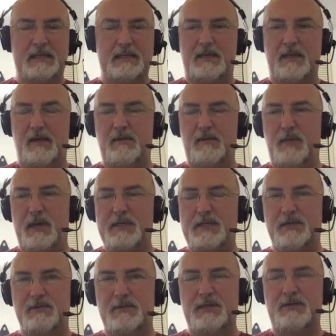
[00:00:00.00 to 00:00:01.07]
as a
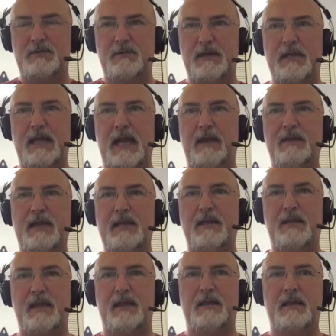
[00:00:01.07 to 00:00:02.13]
chiropractor you didn't really have
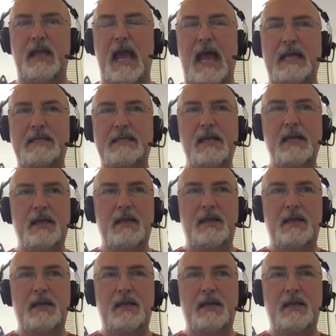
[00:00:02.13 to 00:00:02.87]
anything that